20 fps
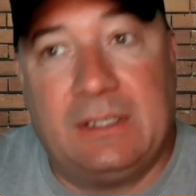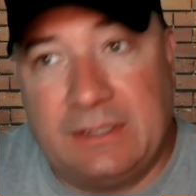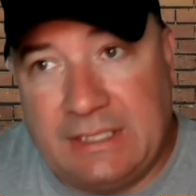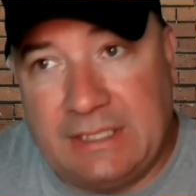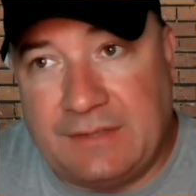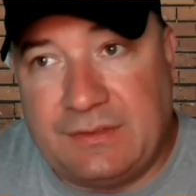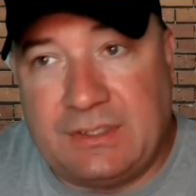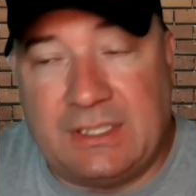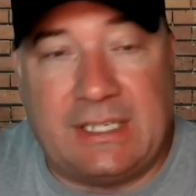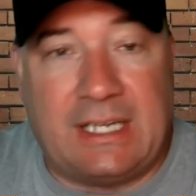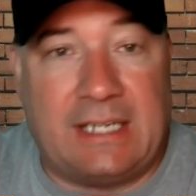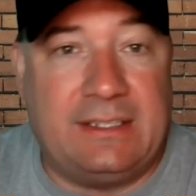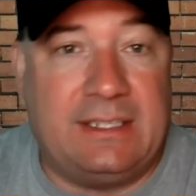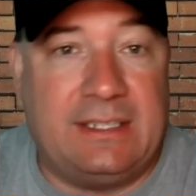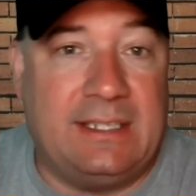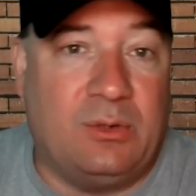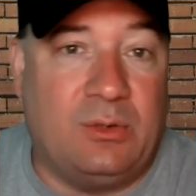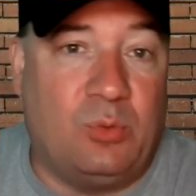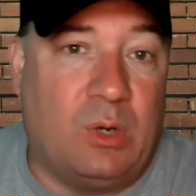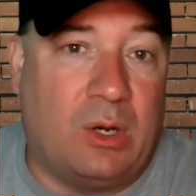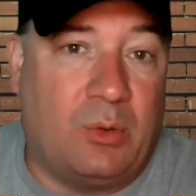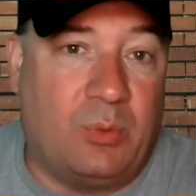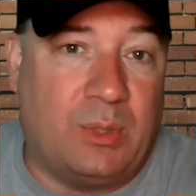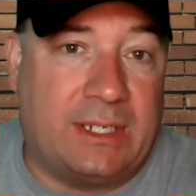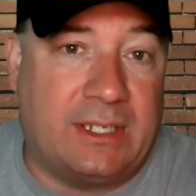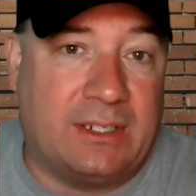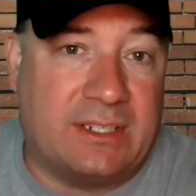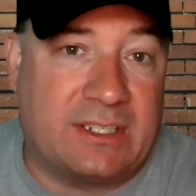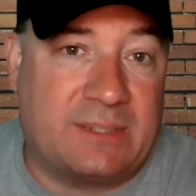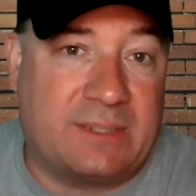gives you an idea of what we
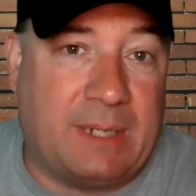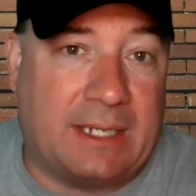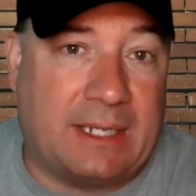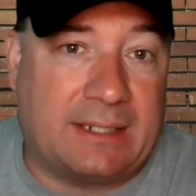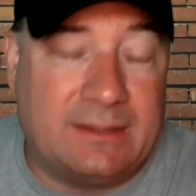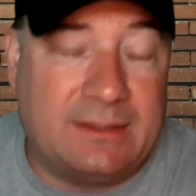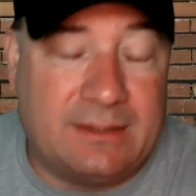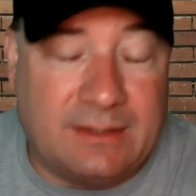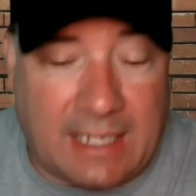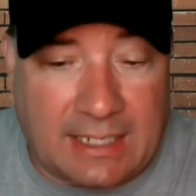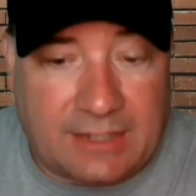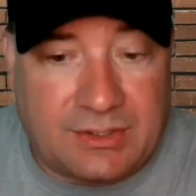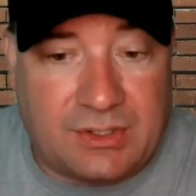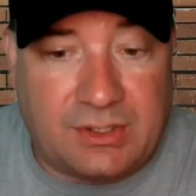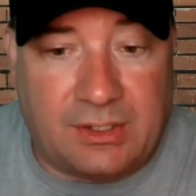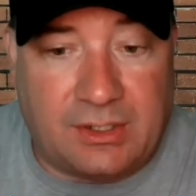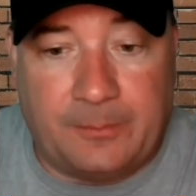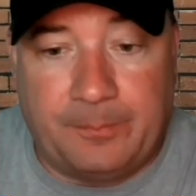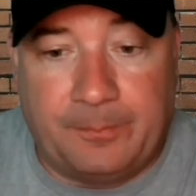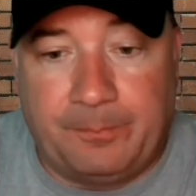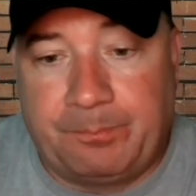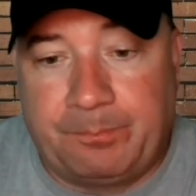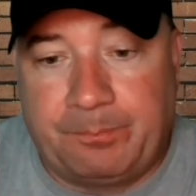can expect next year.